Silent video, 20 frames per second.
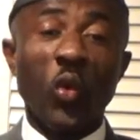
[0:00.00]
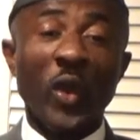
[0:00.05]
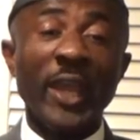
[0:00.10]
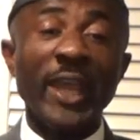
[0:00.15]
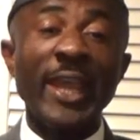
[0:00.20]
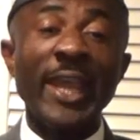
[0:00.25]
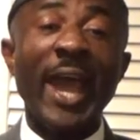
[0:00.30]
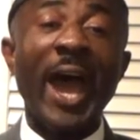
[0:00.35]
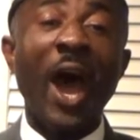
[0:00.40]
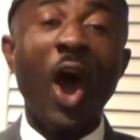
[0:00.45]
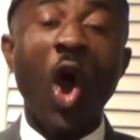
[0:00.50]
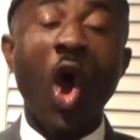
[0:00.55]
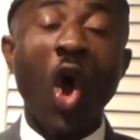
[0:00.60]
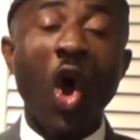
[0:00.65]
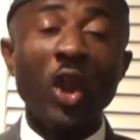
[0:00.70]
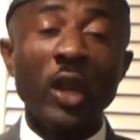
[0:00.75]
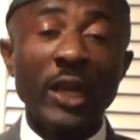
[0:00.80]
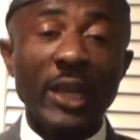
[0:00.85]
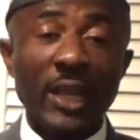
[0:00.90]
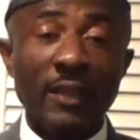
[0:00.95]
We are
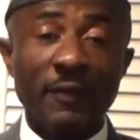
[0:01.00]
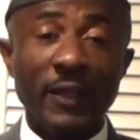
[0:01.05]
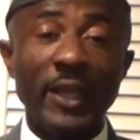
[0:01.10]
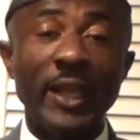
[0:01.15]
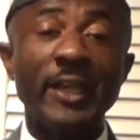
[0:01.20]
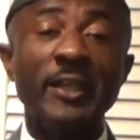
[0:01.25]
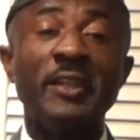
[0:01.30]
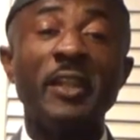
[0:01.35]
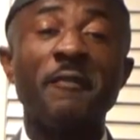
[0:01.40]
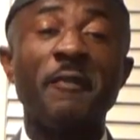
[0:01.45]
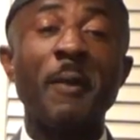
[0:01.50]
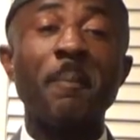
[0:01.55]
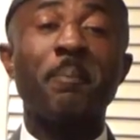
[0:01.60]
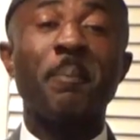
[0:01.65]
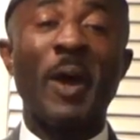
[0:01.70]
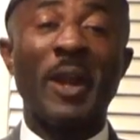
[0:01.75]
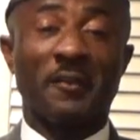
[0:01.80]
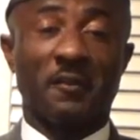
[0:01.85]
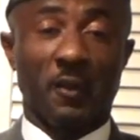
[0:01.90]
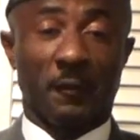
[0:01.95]
all living in
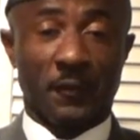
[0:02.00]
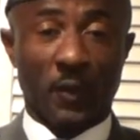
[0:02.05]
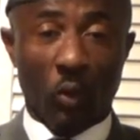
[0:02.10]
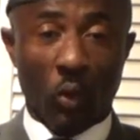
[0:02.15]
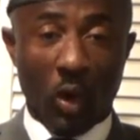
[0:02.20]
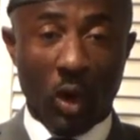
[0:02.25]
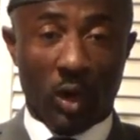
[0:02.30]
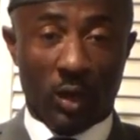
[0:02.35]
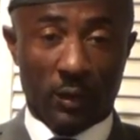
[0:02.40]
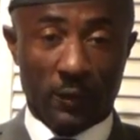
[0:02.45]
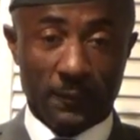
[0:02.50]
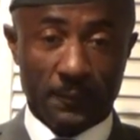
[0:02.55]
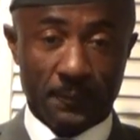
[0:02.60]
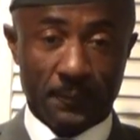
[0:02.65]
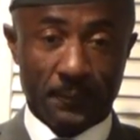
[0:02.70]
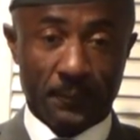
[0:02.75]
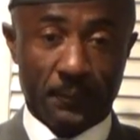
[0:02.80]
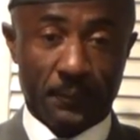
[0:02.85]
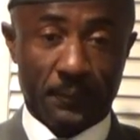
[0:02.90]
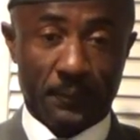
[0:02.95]
different parts of the
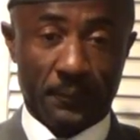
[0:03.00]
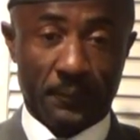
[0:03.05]
world.